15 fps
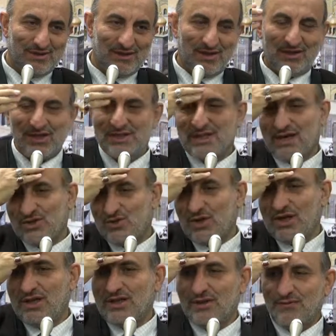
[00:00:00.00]
It is
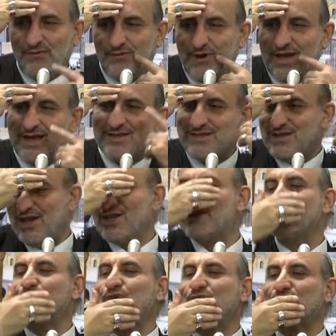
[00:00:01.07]
actually the face
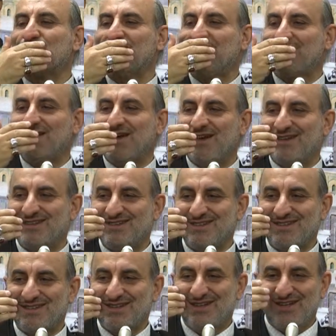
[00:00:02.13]
is washing the hand,
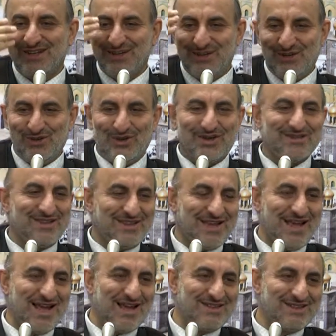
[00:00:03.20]
not
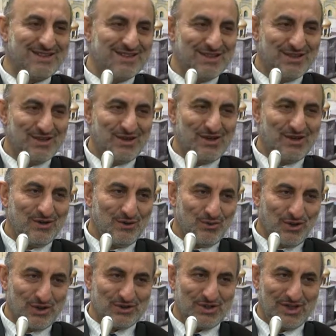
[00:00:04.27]
the hand
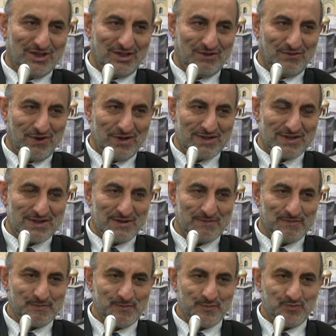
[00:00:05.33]
washing the face.
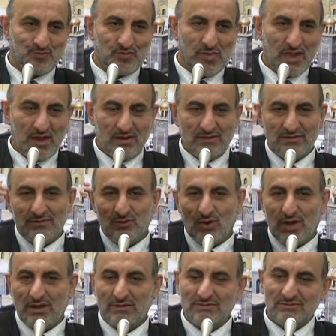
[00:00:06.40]

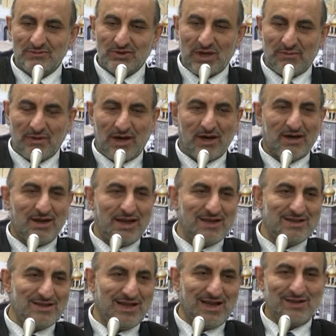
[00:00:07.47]
Well, some are
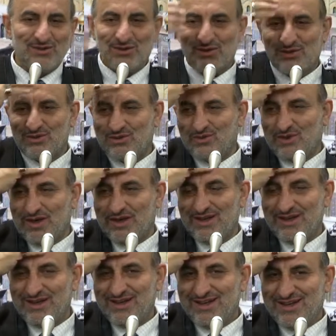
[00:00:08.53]
lazy, I don't know
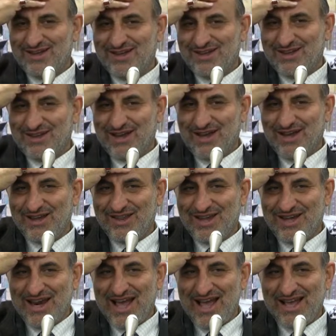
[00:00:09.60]
why.
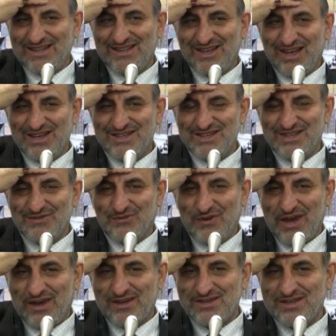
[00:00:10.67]
Their hand is
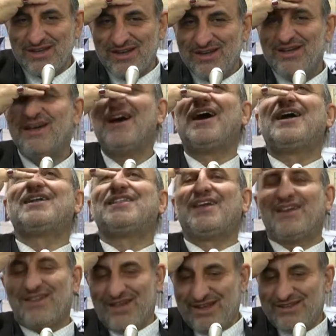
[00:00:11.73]
fixed and
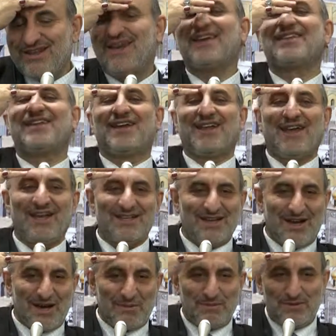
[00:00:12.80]
then they take their head
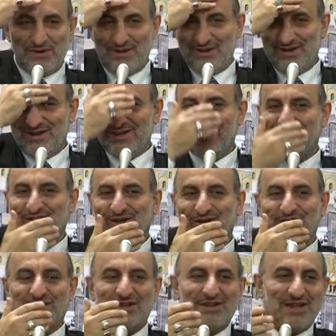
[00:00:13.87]
up.
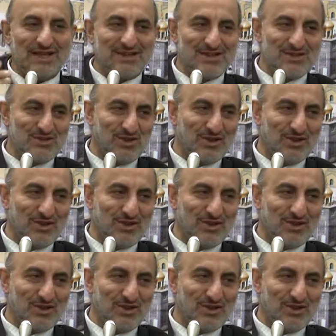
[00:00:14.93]
That is